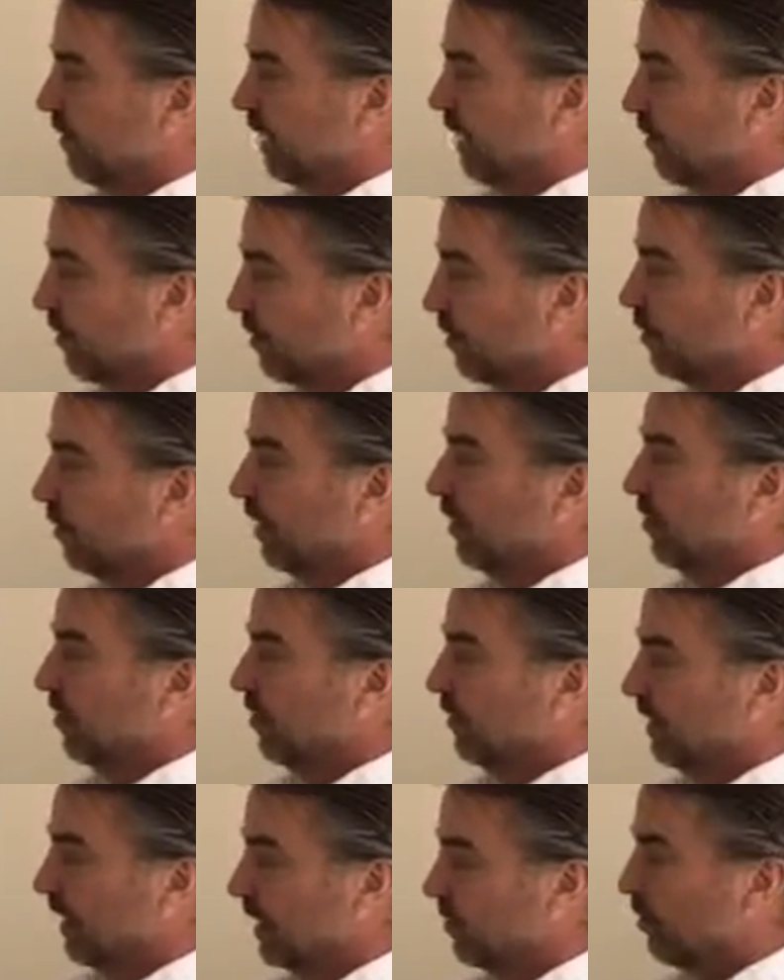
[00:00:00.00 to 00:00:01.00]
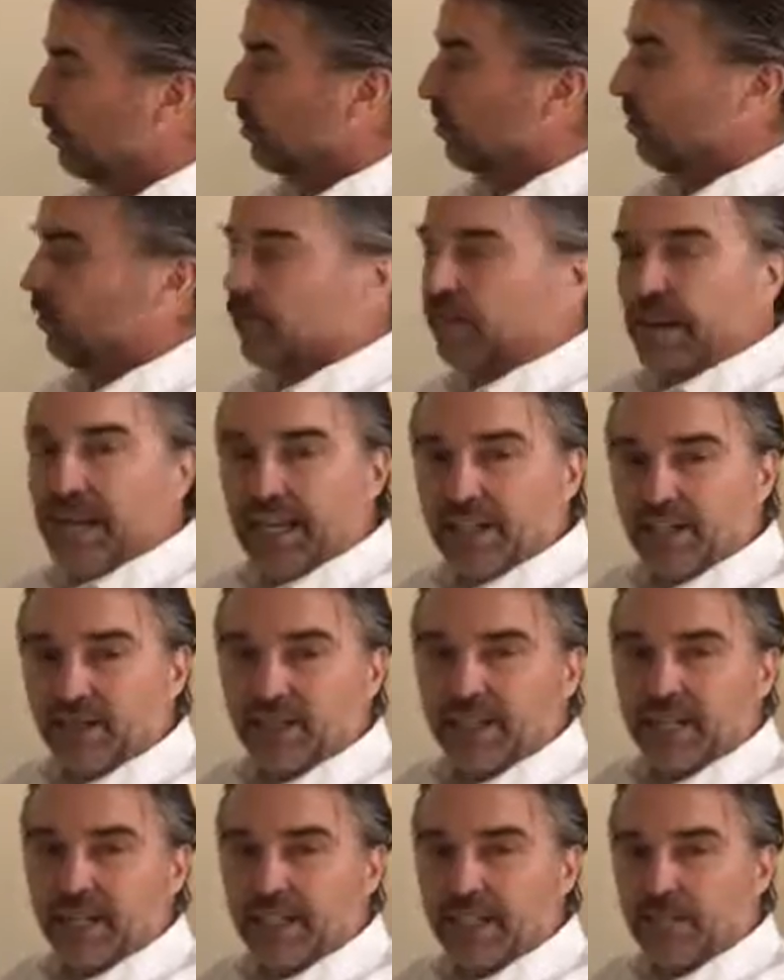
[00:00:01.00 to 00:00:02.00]
chemically, chemical value
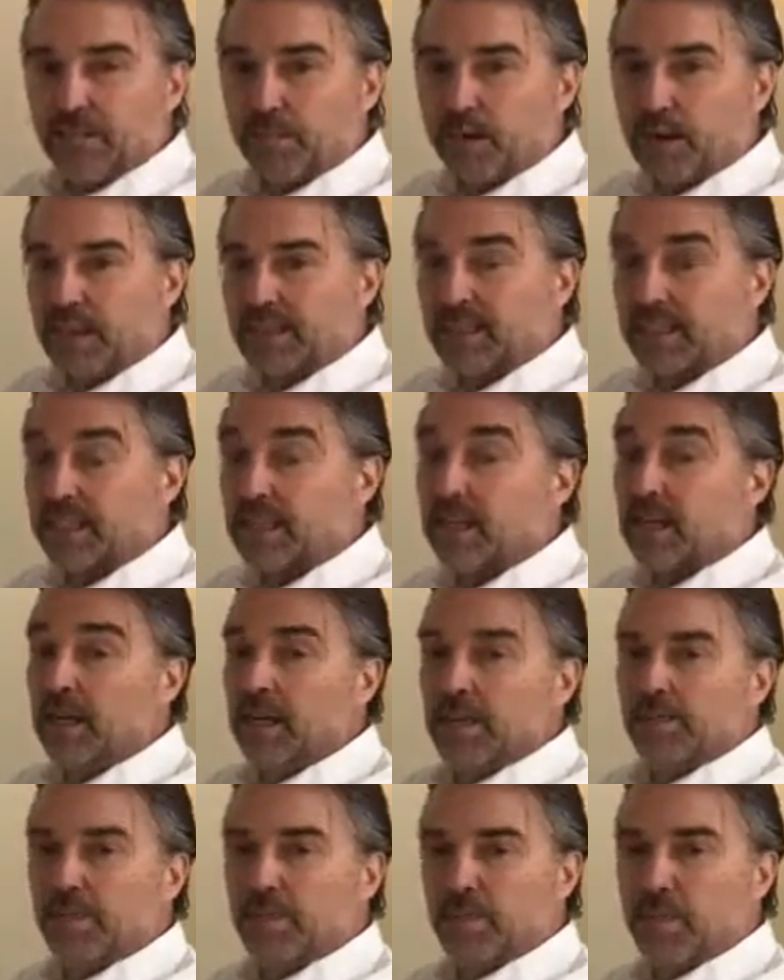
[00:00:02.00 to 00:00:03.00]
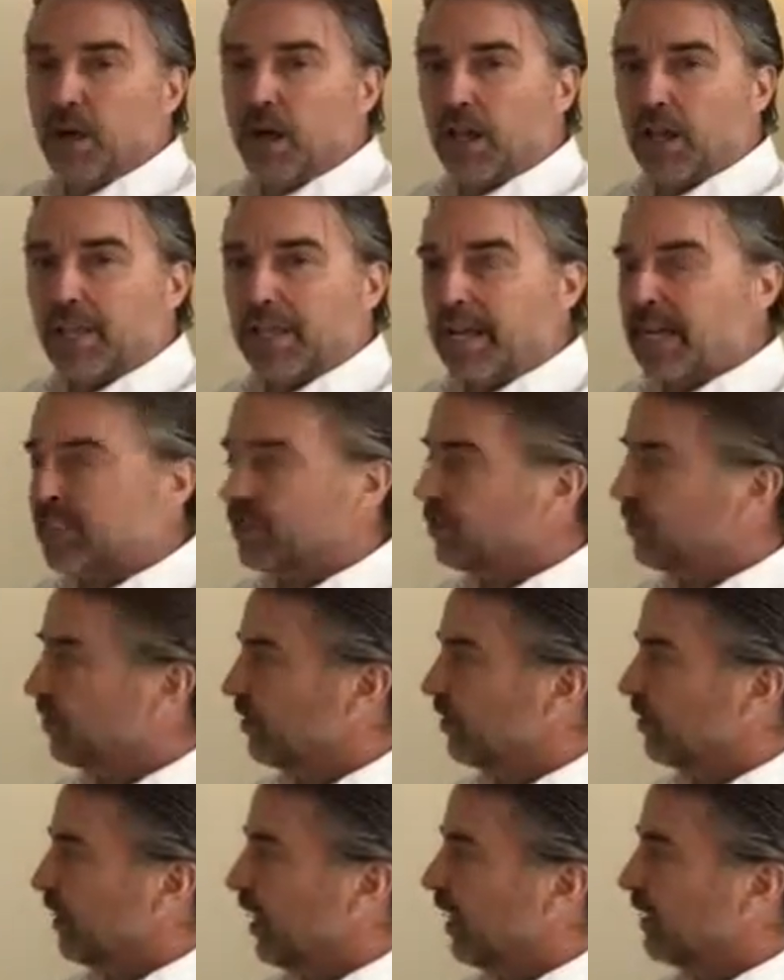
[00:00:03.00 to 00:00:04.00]
cycling process for
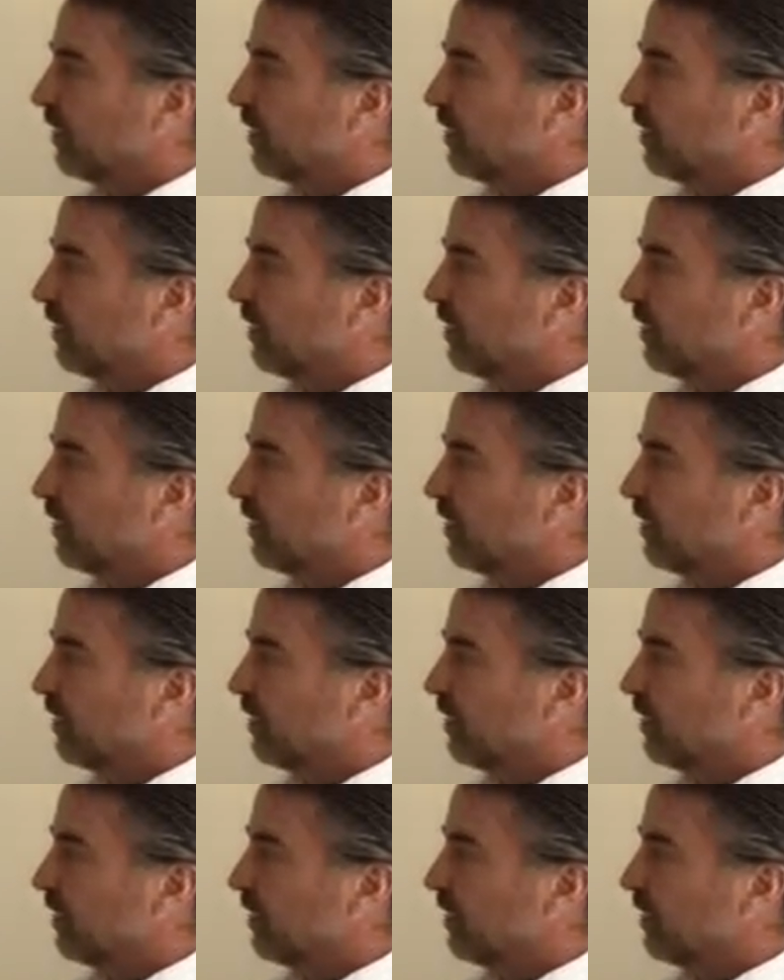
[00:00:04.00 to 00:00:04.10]
polyester, right?